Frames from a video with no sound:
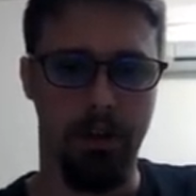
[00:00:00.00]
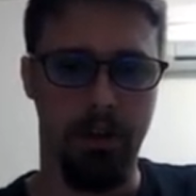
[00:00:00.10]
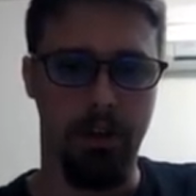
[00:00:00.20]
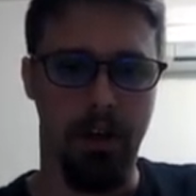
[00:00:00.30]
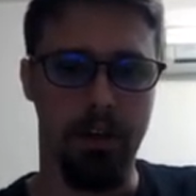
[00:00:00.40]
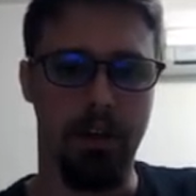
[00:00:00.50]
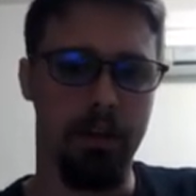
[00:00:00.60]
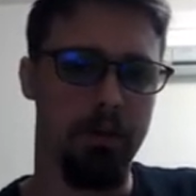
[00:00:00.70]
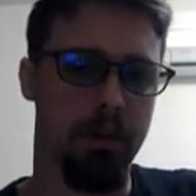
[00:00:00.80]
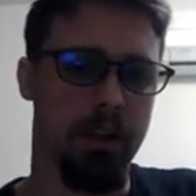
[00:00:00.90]
I
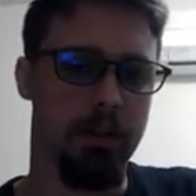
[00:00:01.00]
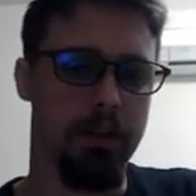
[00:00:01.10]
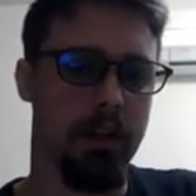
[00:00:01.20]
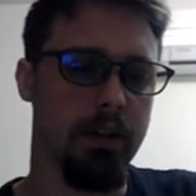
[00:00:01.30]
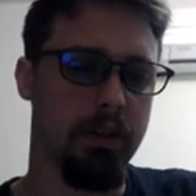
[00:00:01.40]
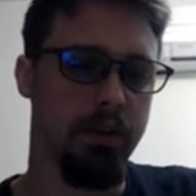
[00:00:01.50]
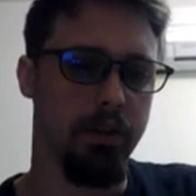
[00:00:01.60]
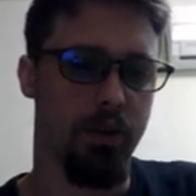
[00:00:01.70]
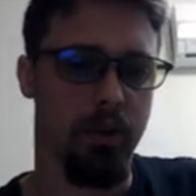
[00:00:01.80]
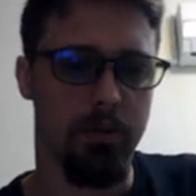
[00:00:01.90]
think, okay, so saying that they're in
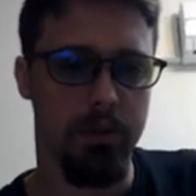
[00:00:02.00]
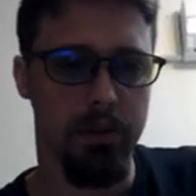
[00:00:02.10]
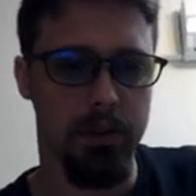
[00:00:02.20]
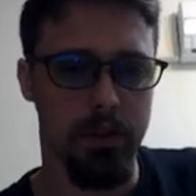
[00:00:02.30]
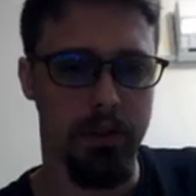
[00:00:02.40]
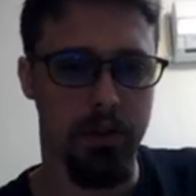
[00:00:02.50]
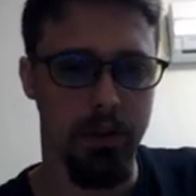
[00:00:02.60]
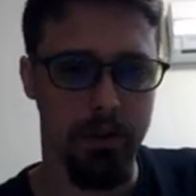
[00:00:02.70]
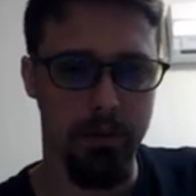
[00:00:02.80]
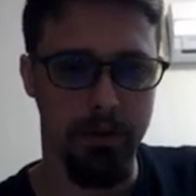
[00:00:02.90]
trouble is going
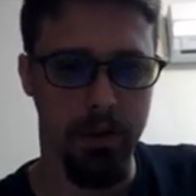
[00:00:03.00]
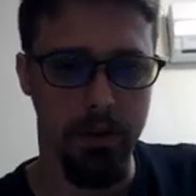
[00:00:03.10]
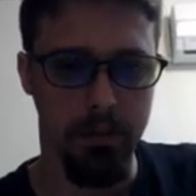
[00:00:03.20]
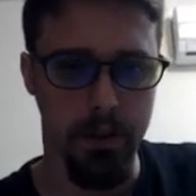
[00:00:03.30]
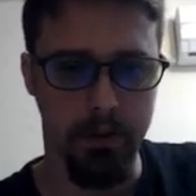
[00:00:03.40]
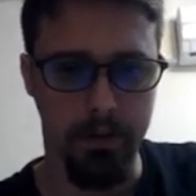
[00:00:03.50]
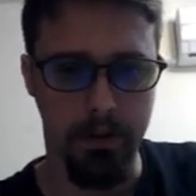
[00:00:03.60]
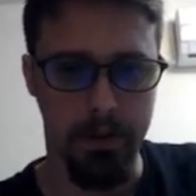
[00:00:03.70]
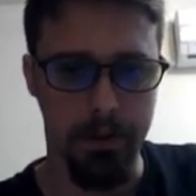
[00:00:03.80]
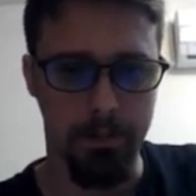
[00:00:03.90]
too far, but
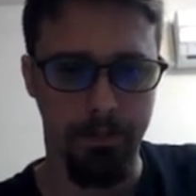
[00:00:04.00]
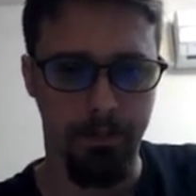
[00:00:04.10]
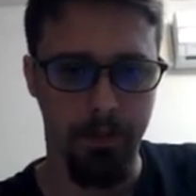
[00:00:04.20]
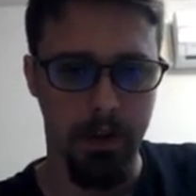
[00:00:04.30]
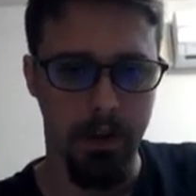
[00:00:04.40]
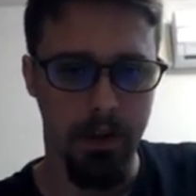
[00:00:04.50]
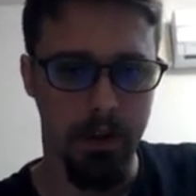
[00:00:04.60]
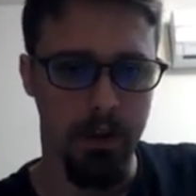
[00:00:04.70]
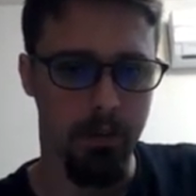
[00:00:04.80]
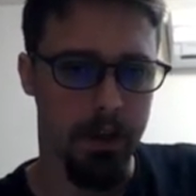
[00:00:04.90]

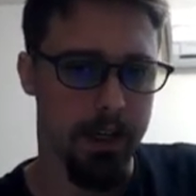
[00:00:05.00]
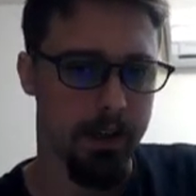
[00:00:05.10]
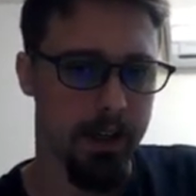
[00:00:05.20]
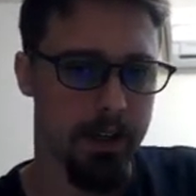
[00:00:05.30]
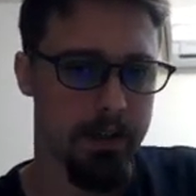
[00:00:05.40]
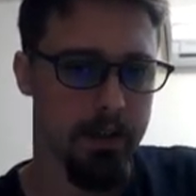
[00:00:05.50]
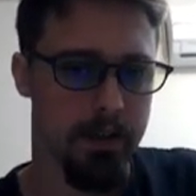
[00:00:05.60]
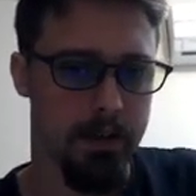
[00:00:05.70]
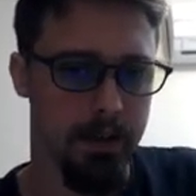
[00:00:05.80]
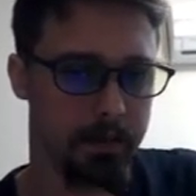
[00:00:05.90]
you know, black has
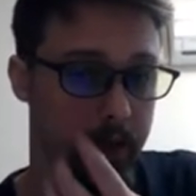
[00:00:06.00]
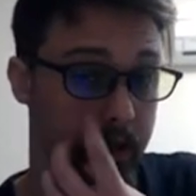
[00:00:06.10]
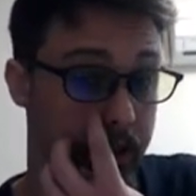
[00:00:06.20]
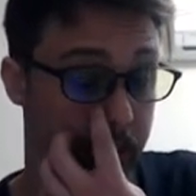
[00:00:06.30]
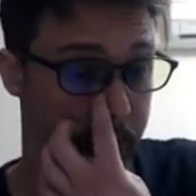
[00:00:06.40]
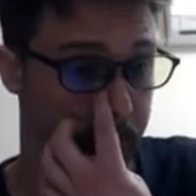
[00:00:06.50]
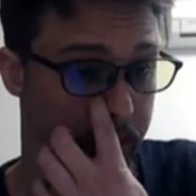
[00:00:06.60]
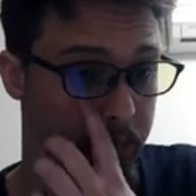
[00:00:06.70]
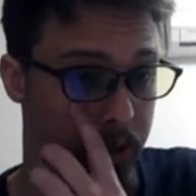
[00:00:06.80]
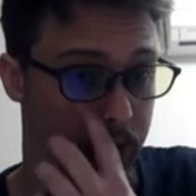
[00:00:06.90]
the advantage here for
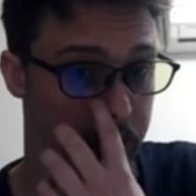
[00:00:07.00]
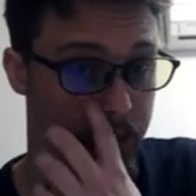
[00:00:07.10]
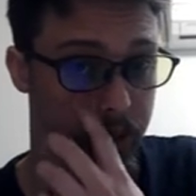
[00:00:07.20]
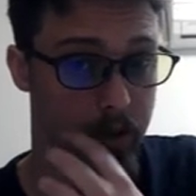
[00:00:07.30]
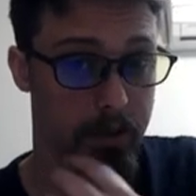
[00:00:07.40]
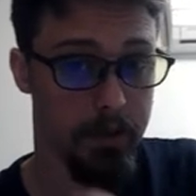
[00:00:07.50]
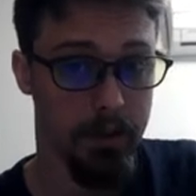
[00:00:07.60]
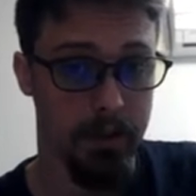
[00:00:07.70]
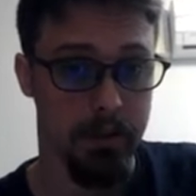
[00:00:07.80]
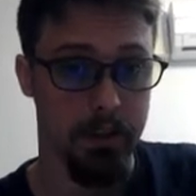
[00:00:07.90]
amateurs,
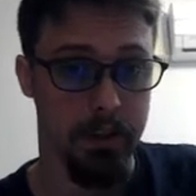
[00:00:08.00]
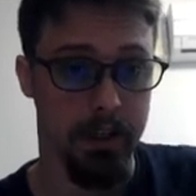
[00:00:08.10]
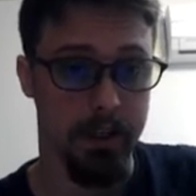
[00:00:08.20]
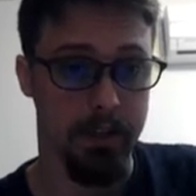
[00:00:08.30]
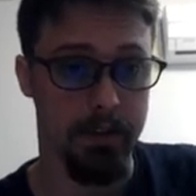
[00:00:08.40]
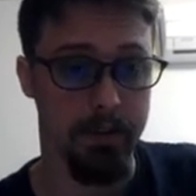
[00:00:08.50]
and